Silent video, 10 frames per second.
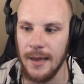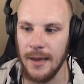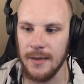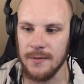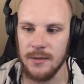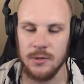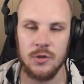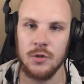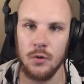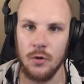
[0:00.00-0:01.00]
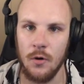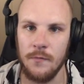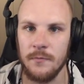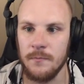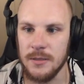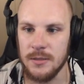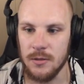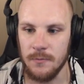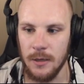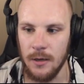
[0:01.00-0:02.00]
And I just look over once
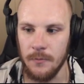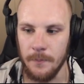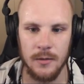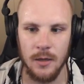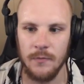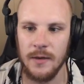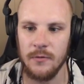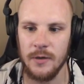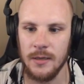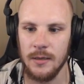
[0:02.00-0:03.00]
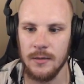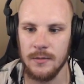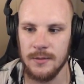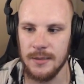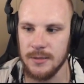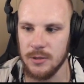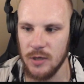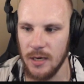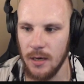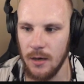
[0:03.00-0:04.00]
in a while. Now rendering this
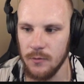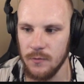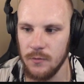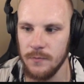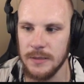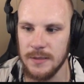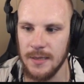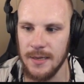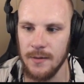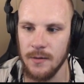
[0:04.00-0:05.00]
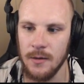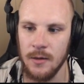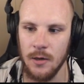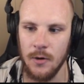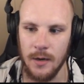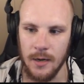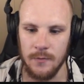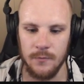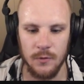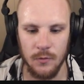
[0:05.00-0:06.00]
track out, you would think, okay,
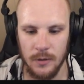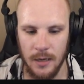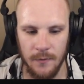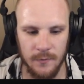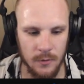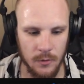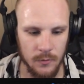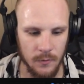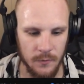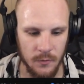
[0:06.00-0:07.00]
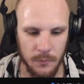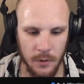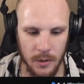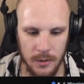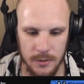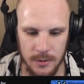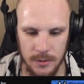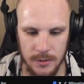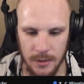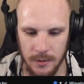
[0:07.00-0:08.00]
it would only have to load a few plugins.
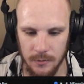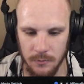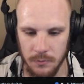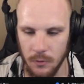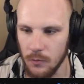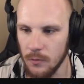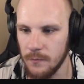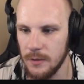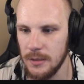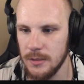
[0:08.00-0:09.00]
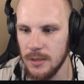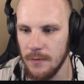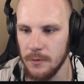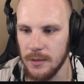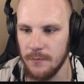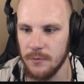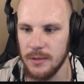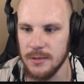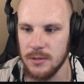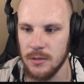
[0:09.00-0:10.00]
Let's say all of these and whatever
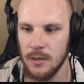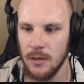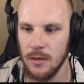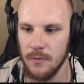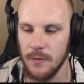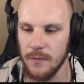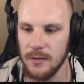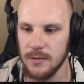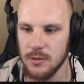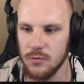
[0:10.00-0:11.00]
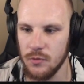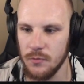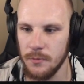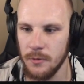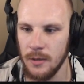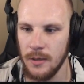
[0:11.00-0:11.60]
is within this group